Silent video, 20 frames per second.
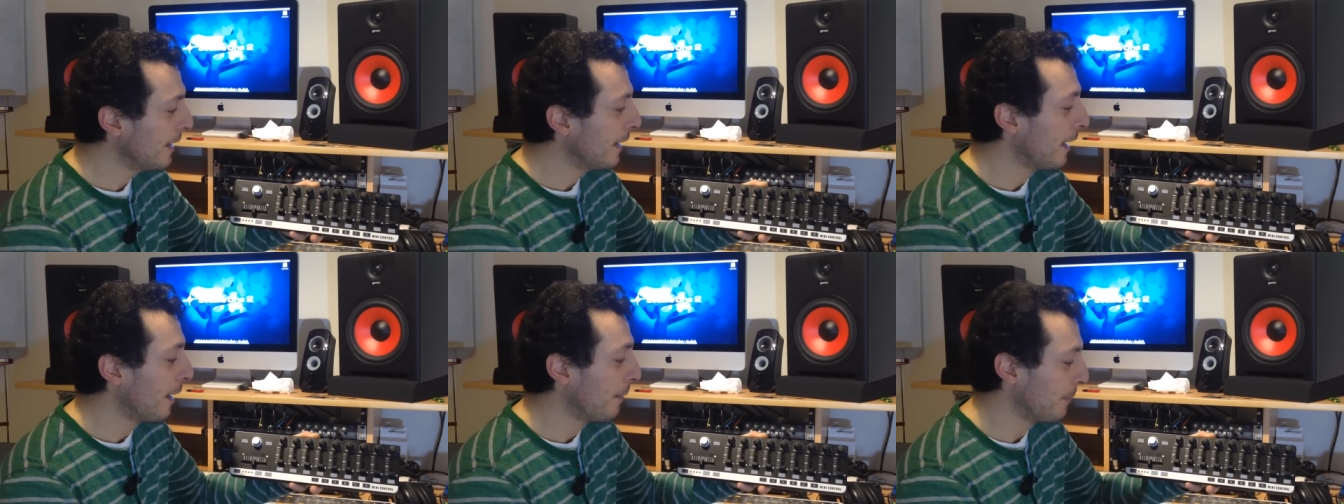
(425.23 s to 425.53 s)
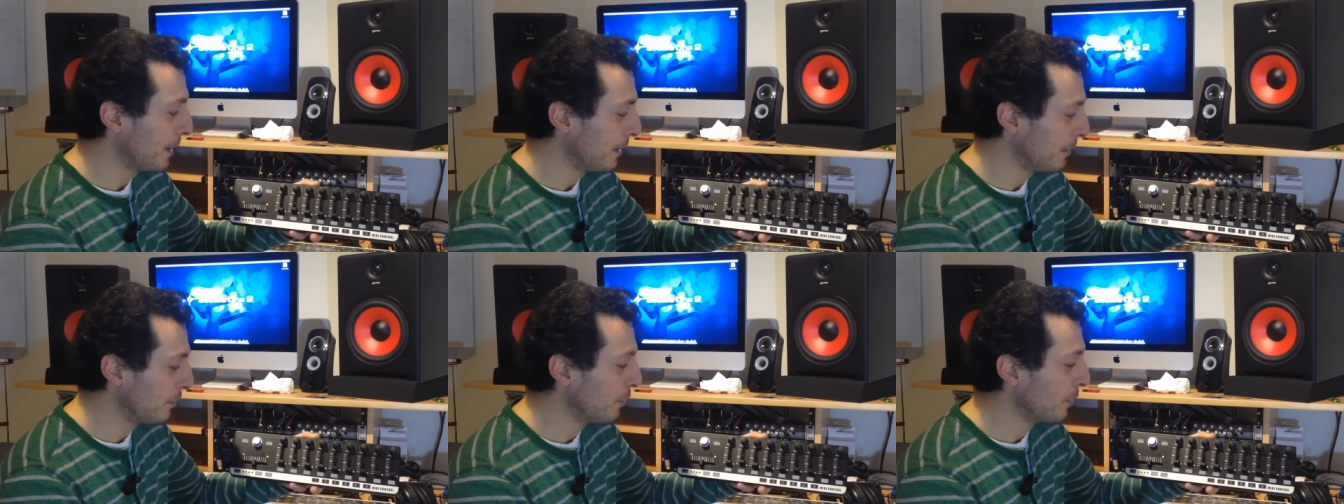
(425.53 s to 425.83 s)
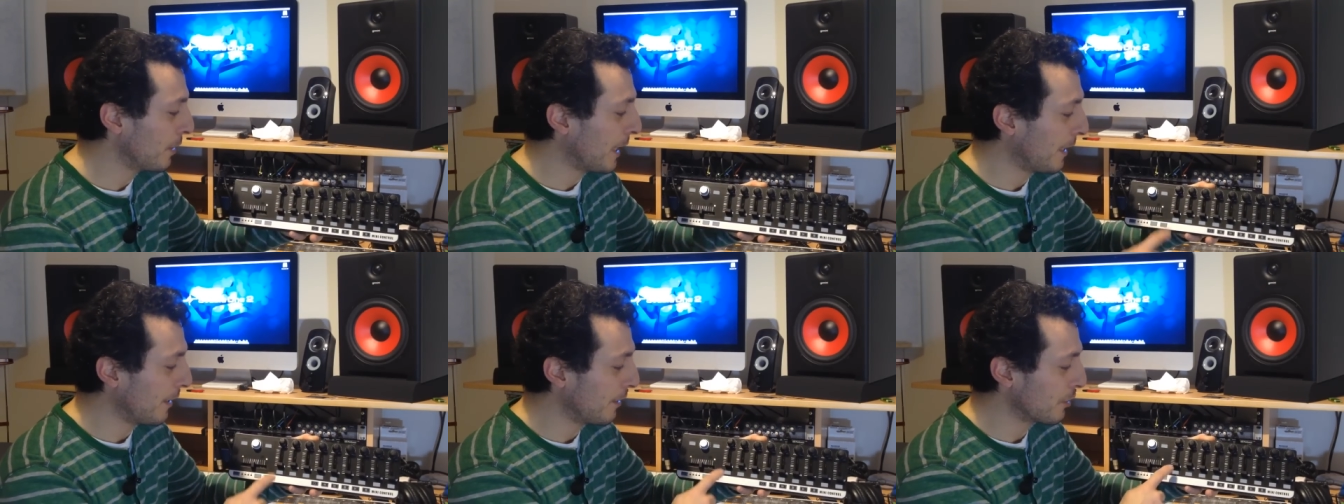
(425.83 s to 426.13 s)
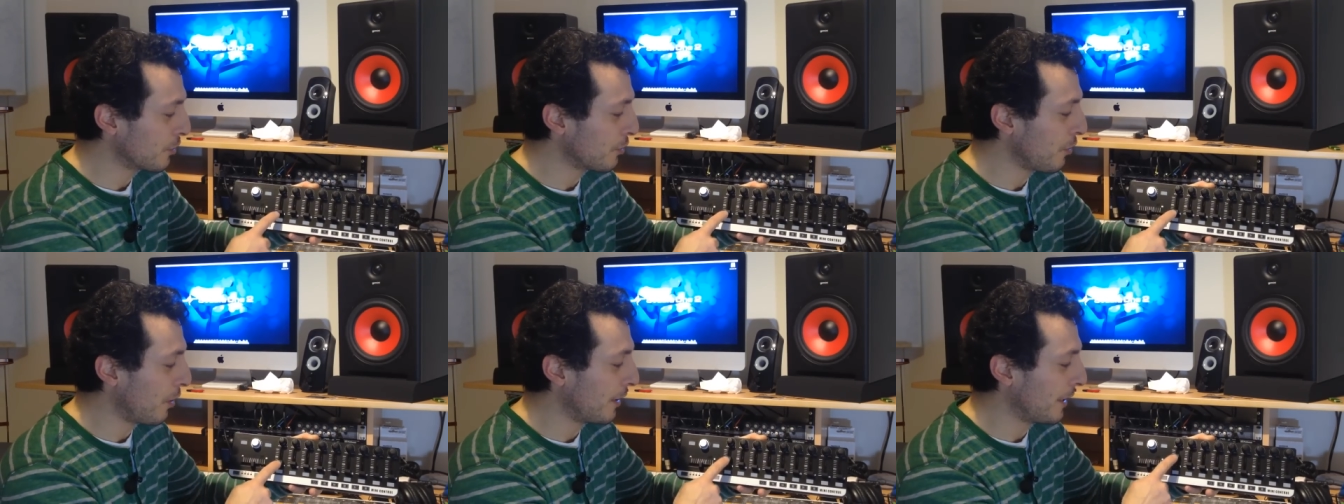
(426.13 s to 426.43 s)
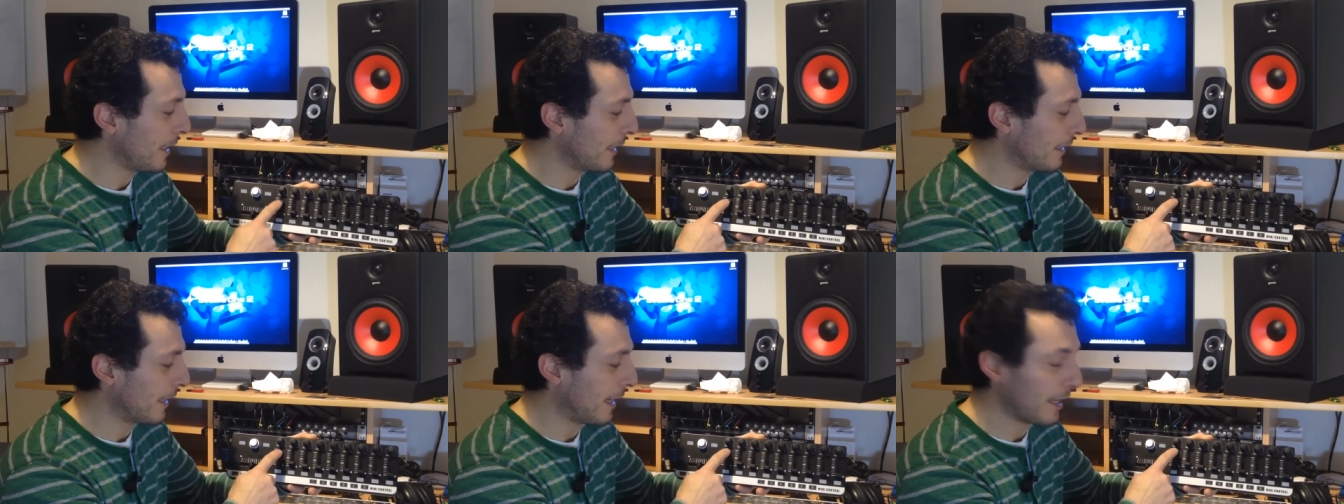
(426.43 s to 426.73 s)
I mean, you can assign
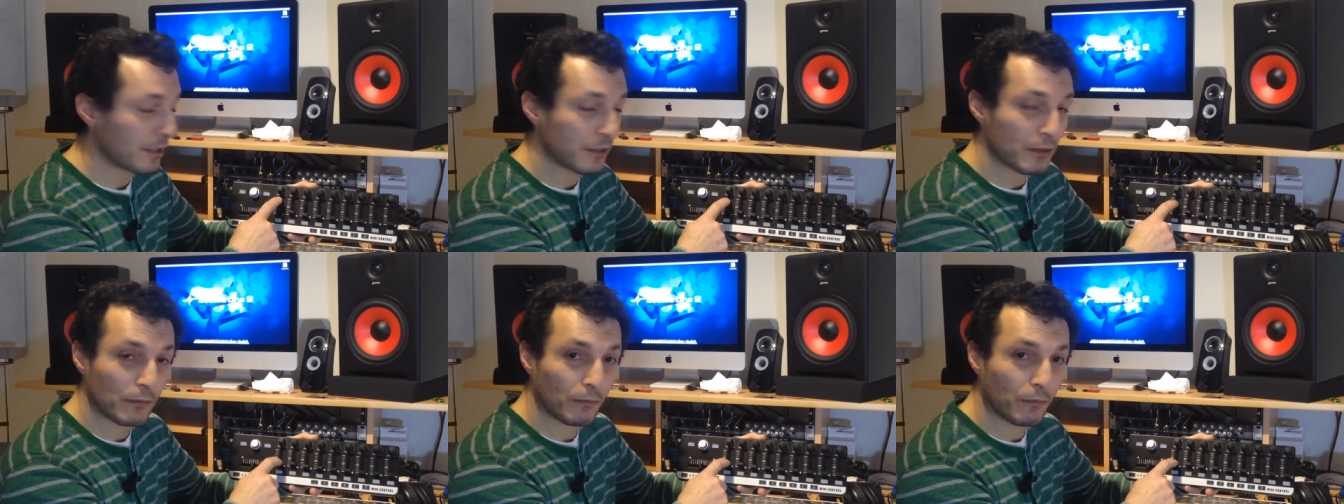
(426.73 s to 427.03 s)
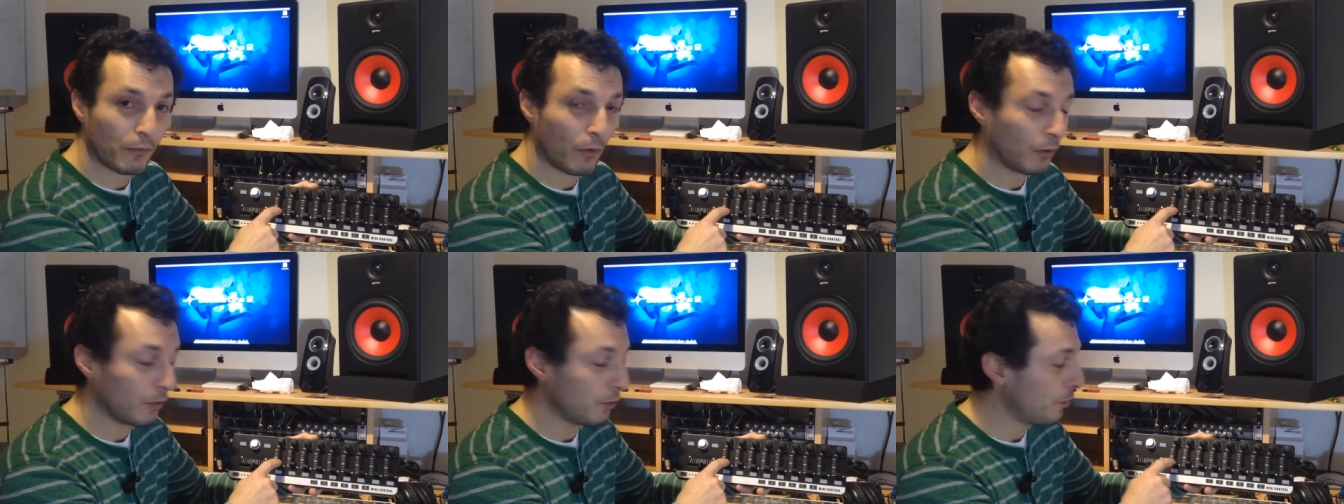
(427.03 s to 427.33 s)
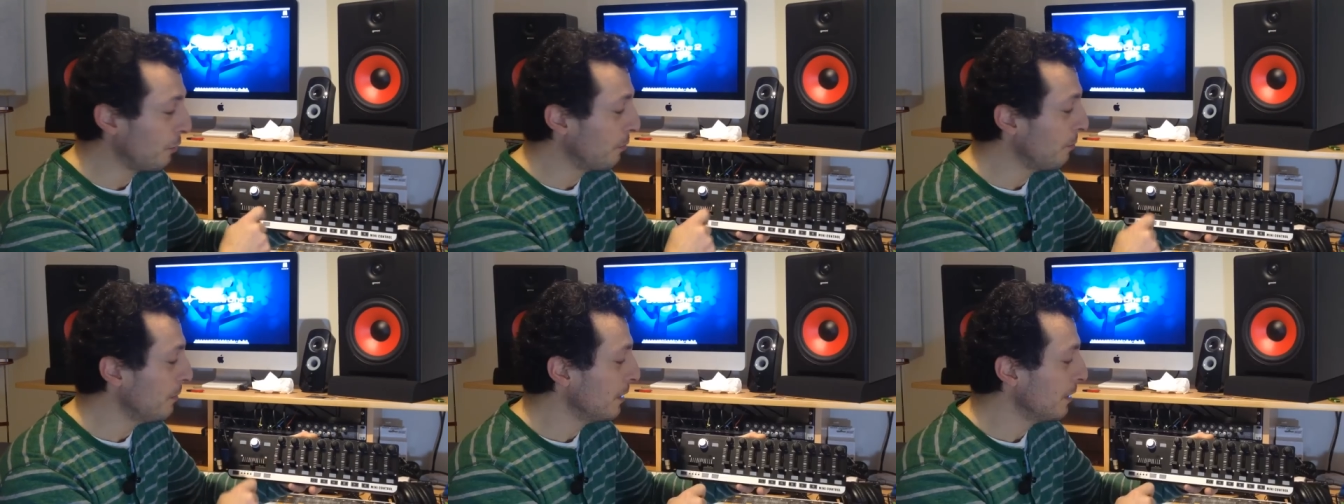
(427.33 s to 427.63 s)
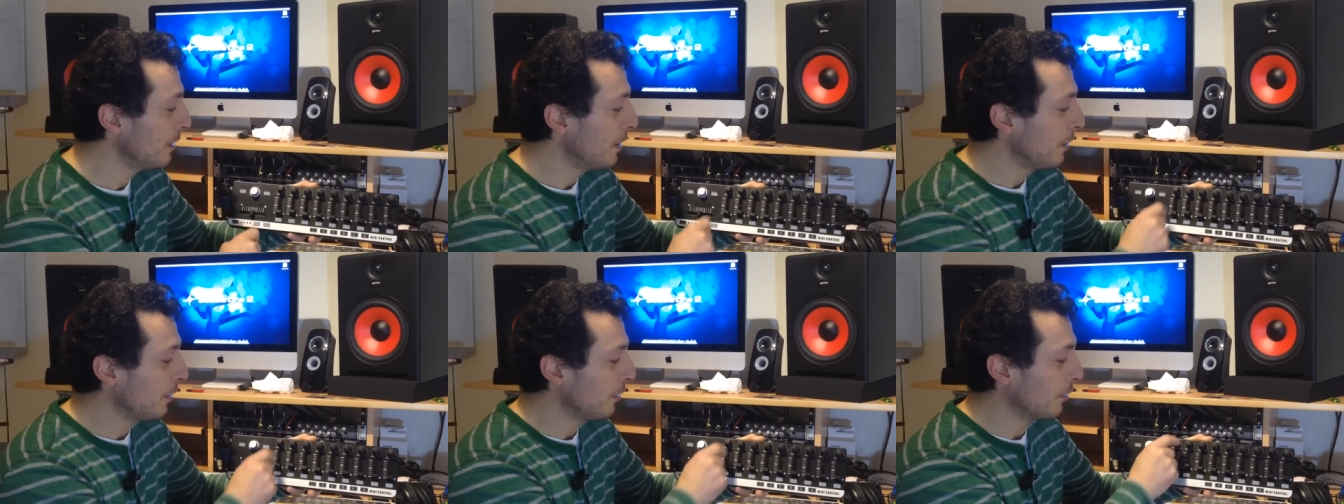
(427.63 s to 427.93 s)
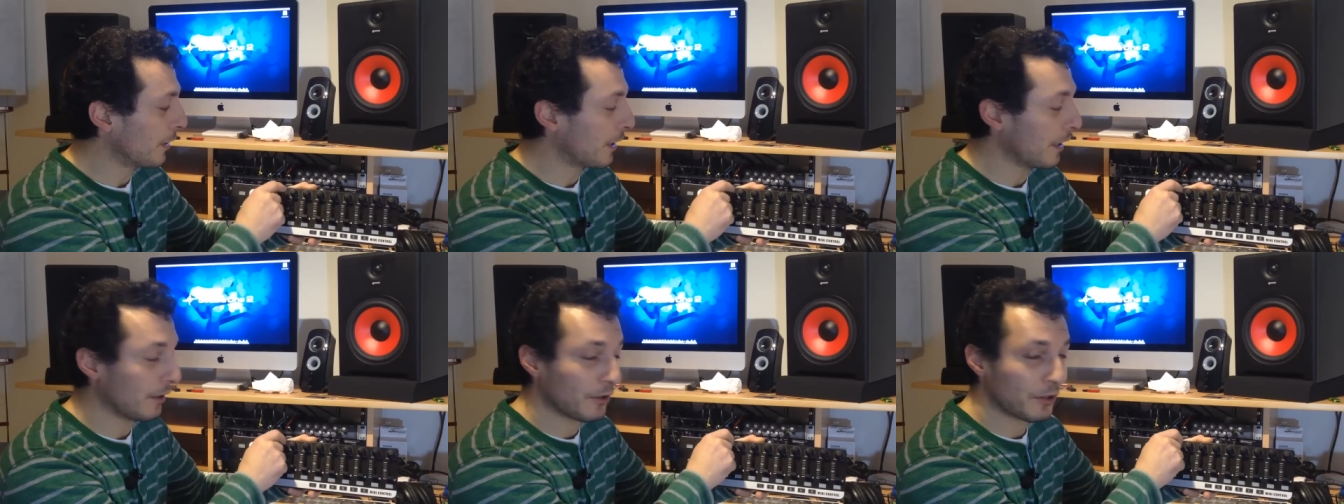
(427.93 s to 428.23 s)
that as a volume,
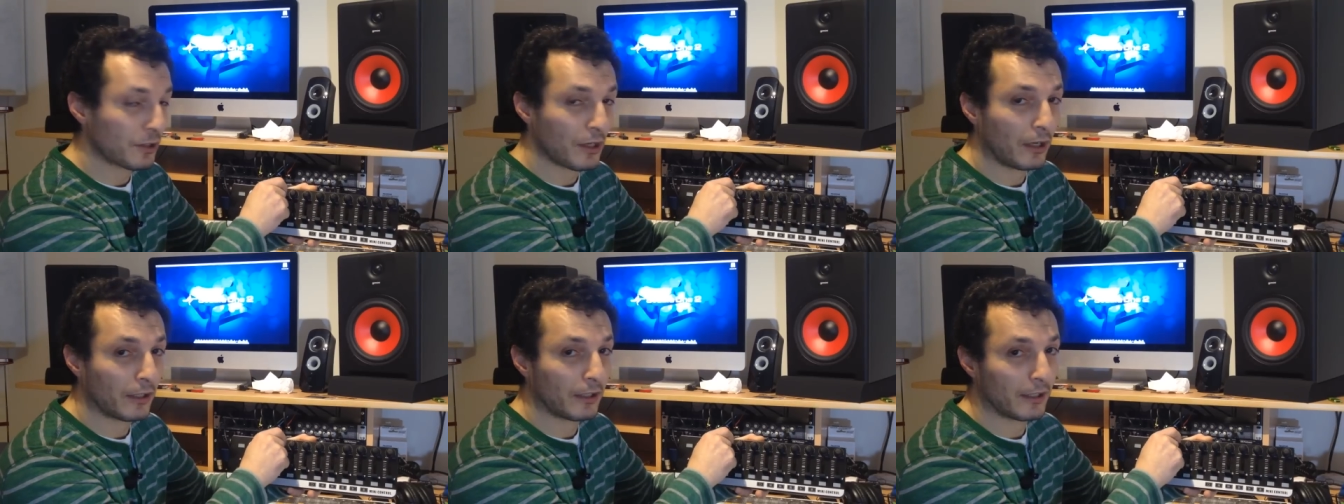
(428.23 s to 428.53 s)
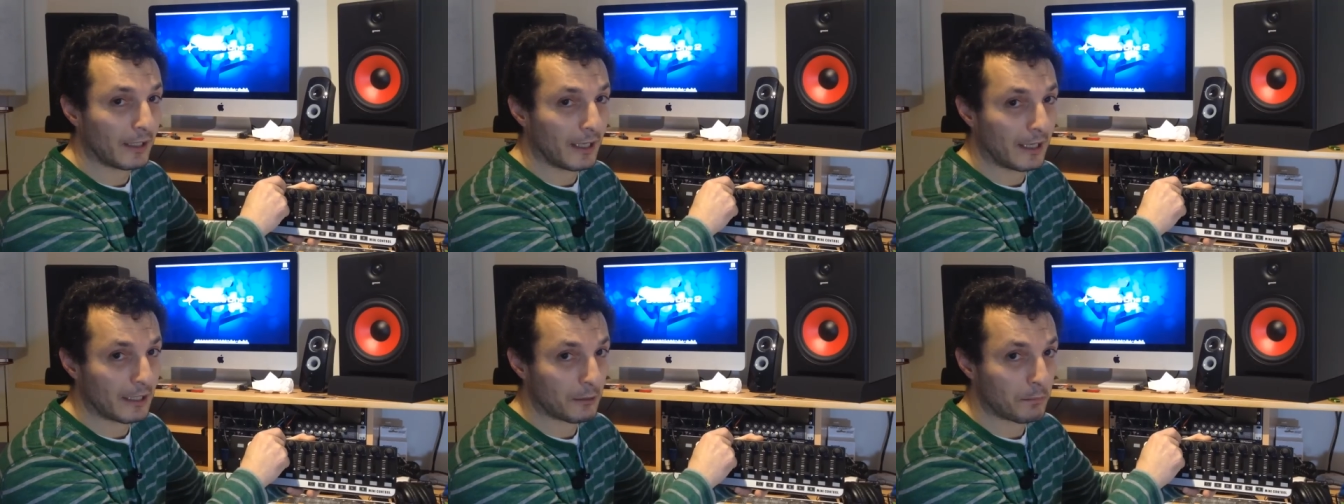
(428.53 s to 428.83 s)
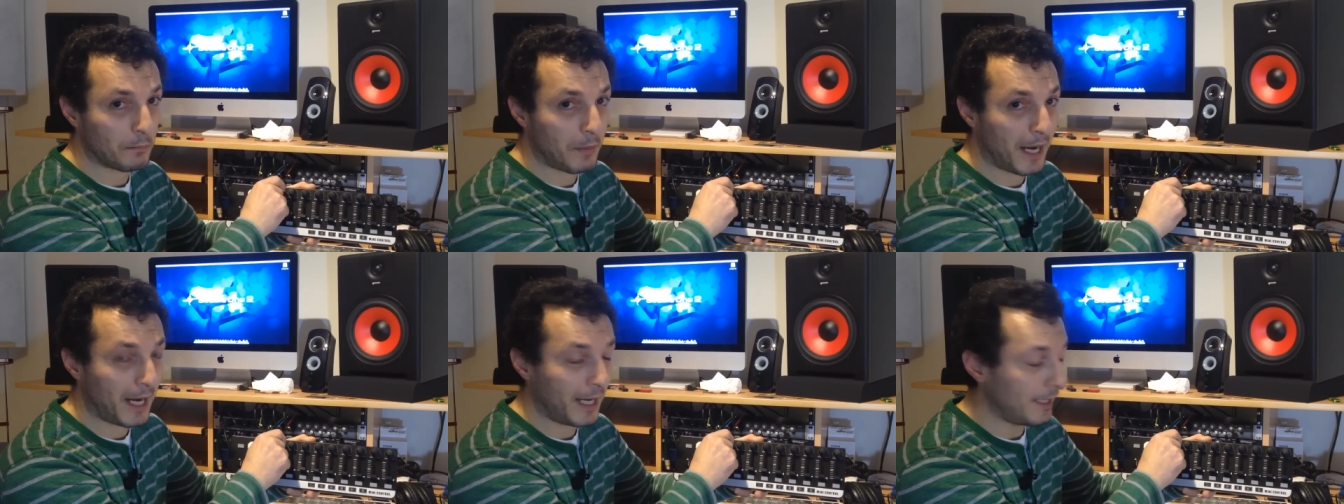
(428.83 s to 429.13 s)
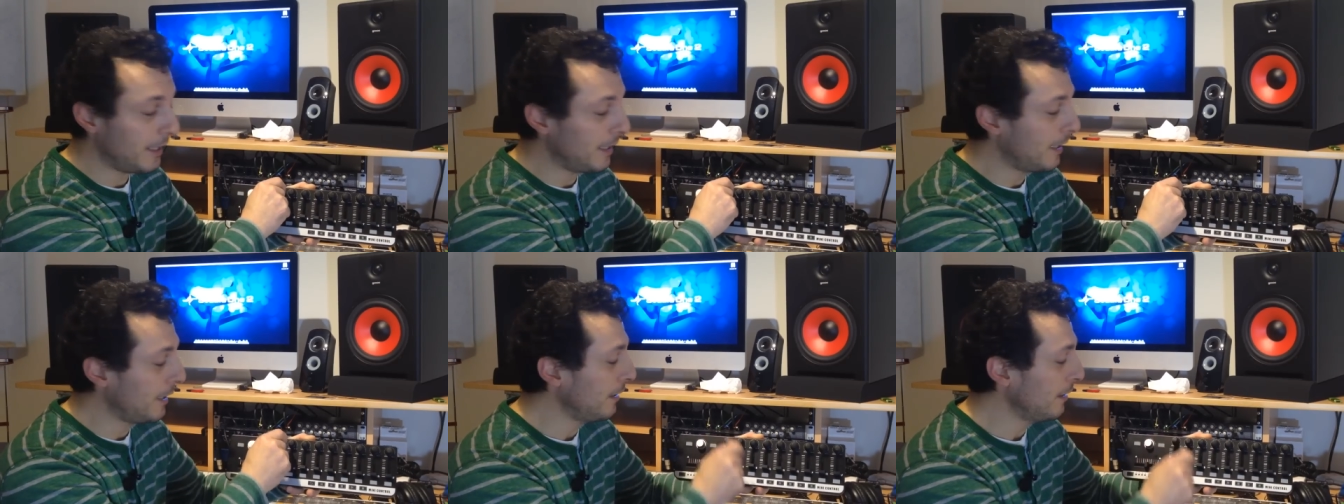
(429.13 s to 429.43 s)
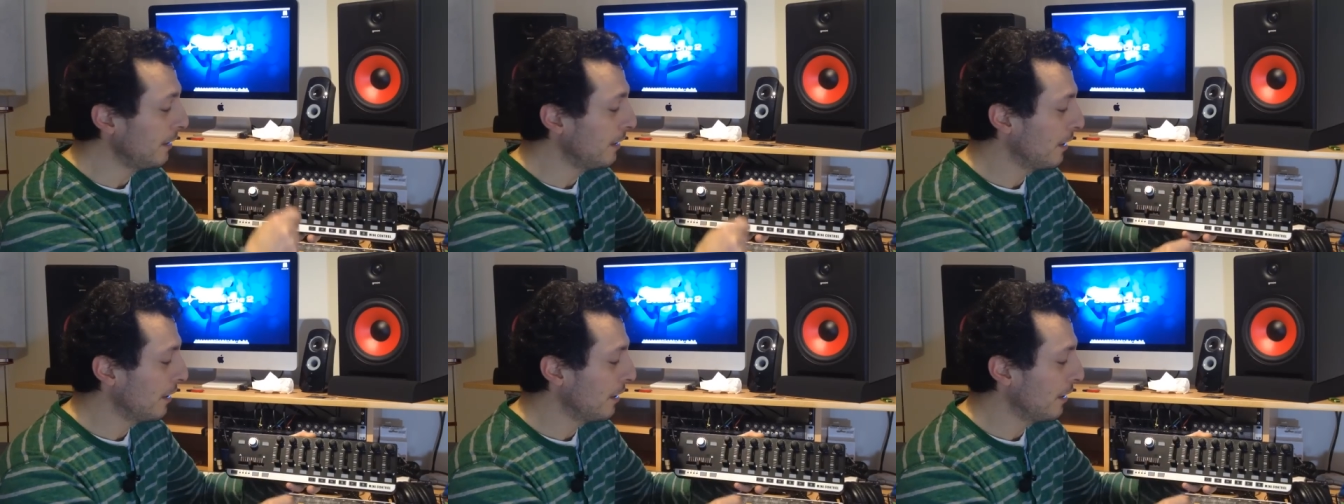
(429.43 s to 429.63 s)
you can assign that as panning,